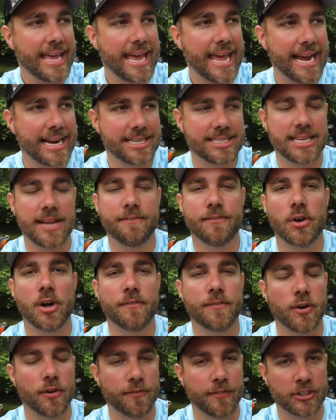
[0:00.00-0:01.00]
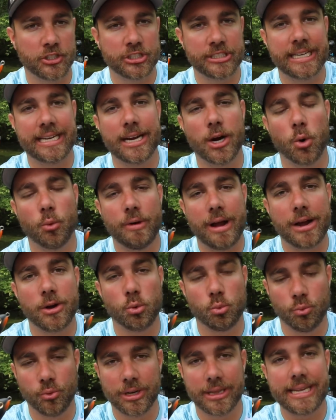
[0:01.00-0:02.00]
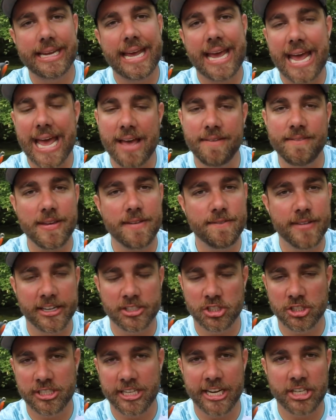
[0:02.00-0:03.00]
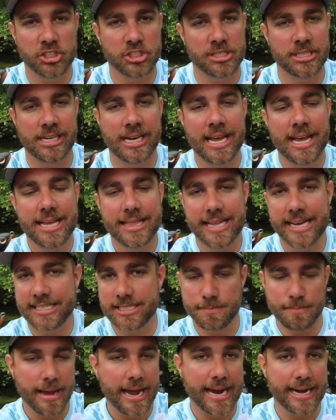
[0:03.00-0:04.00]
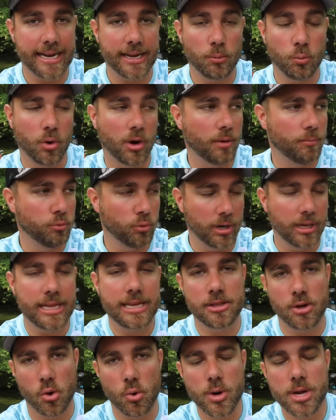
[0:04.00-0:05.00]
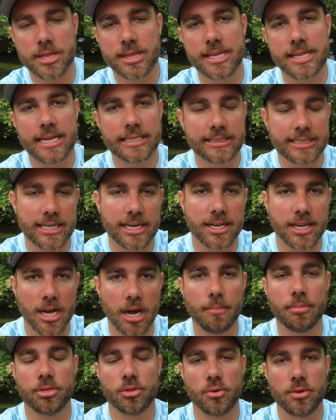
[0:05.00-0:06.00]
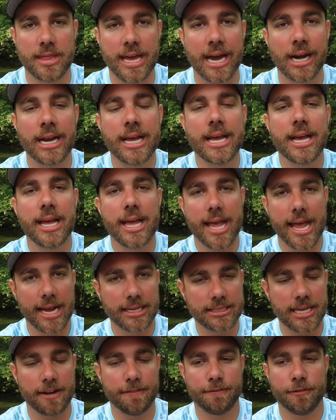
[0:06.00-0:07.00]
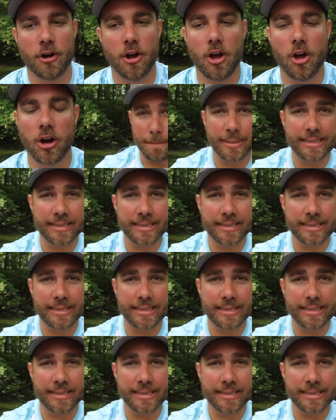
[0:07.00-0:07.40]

except for if you're fishing it around really heavy vegetation that's matted, where really the only thing that's gonna come through that is a frog.